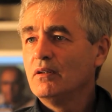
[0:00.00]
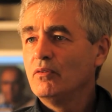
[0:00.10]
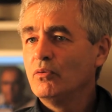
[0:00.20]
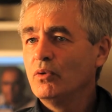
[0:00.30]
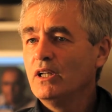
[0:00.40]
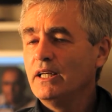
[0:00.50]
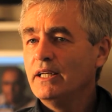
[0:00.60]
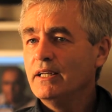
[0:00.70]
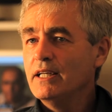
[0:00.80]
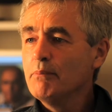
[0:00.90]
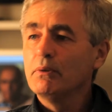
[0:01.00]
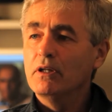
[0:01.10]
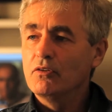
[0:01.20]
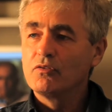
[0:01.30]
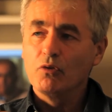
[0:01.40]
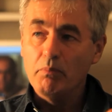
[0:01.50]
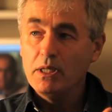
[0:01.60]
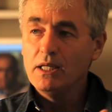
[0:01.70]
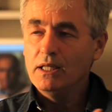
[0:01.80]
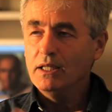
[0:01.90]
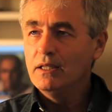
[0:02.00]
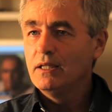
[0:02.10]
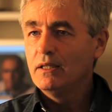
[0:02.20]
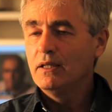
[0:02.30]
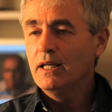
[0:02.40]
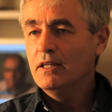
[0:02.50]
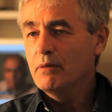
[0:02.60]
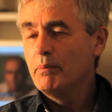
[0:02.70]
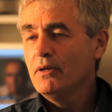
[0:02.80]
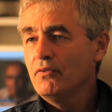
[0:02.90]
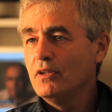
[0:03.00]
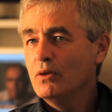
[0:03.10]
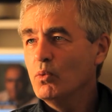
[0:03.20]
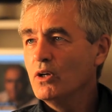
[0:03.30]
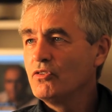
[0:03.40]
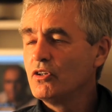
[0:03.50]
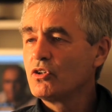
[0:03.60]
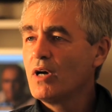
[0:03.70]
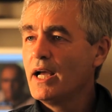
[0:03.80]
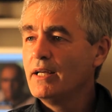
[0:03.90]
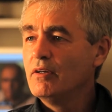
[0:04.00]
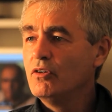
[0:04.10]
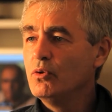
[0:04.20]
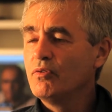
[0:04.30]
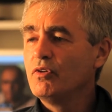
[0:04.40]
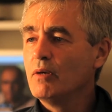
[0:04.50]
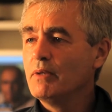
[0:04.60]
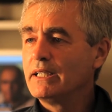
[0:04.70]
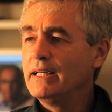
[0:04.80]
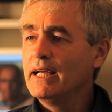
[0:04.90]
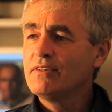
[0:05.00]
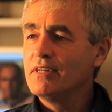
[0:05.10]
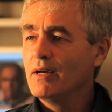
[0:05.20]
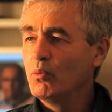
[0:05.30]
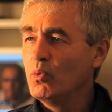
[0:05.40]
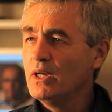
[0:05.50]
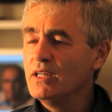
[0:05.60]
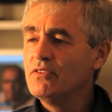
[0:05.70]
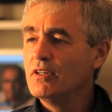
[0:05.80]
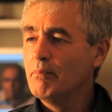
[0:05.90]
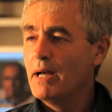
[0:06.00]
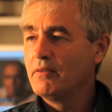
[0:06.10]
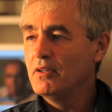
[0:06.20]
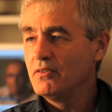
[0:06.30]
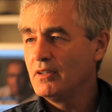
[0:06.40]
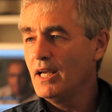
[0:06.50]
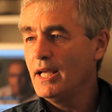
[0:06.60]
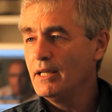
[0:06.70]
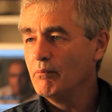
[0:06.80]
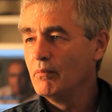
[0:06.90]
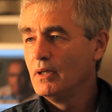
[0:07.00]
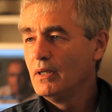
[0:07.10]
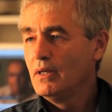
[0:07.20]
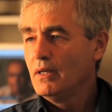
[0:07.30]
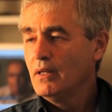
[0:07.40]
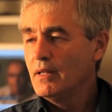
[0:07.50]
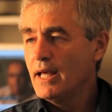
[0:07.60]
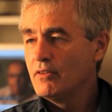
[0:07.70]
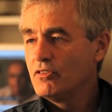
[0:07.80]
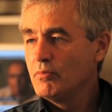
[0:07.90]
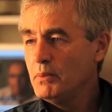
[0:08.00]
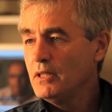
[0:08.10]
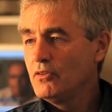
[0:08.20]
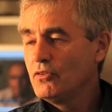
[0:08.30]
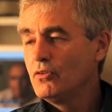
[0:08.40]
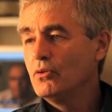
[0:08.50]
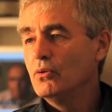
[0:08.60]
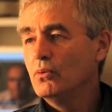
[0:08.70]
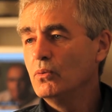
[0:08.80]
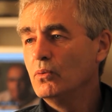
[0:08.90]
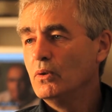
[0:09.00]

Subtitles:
really impetus for me and the epiphany was to try and do a film that gets at what is it about this game that speaks to